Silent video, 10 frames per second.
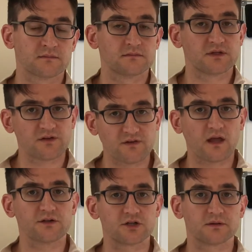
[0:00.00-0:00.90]

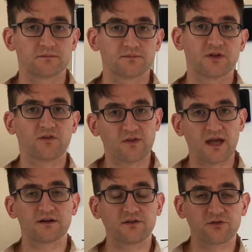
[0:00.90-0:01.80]
Nostalgia,
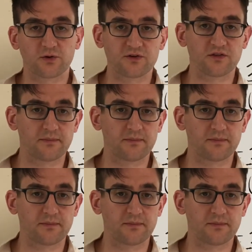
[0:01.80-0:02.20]
sadness towards the